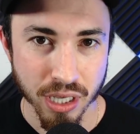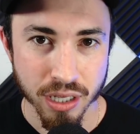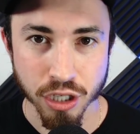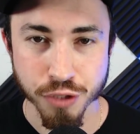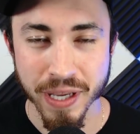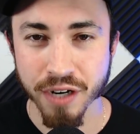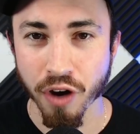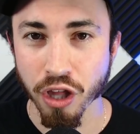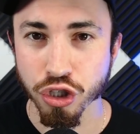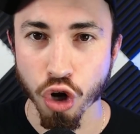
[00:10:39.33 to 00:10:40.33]
Now, speaking of
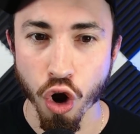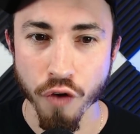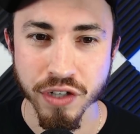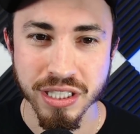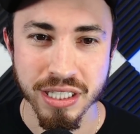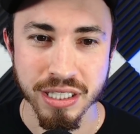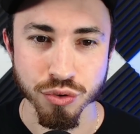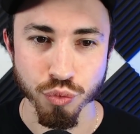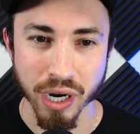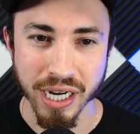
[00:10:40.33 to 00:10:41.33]
other conferences
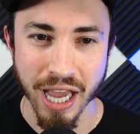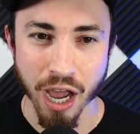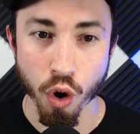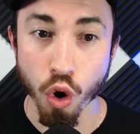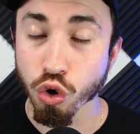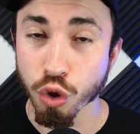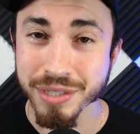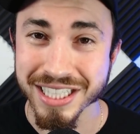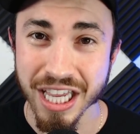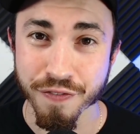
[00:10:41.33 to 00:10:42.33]
right now, Oklahoma
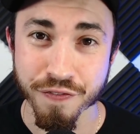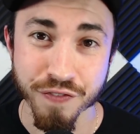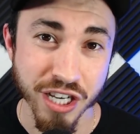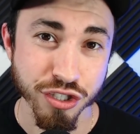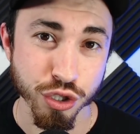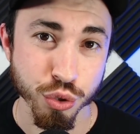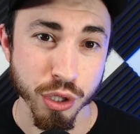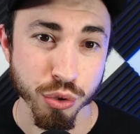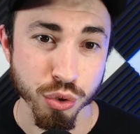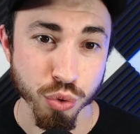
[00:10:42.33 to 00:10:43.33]
State finished the
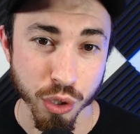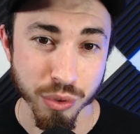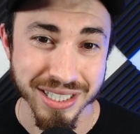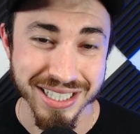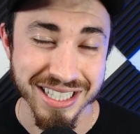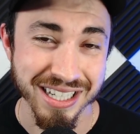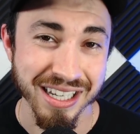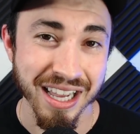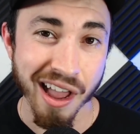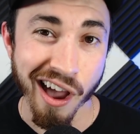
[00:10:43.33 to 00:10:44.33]
2021 season
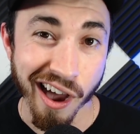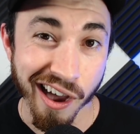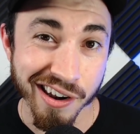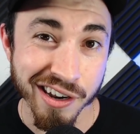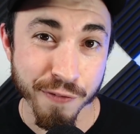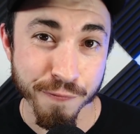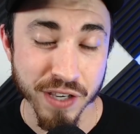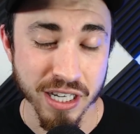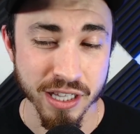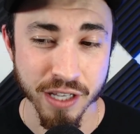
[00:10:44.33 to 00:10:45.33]

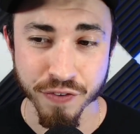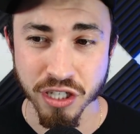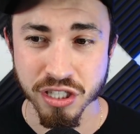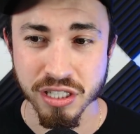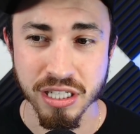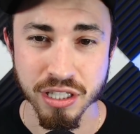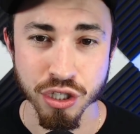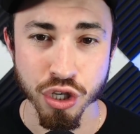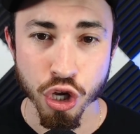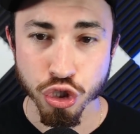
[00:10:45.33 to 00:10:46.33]
undefeated. They finished the season
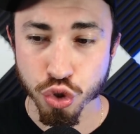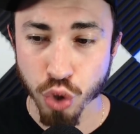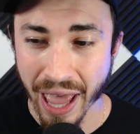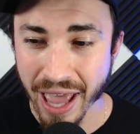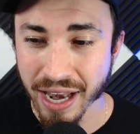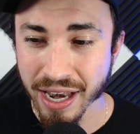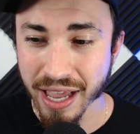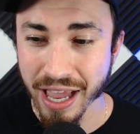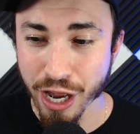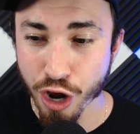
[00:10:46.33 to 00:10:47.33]
10
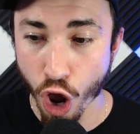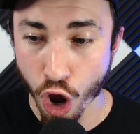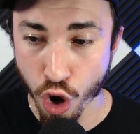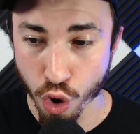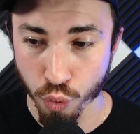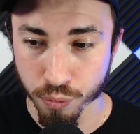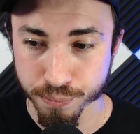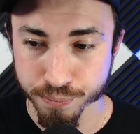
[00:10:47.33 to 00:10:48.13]
and 0.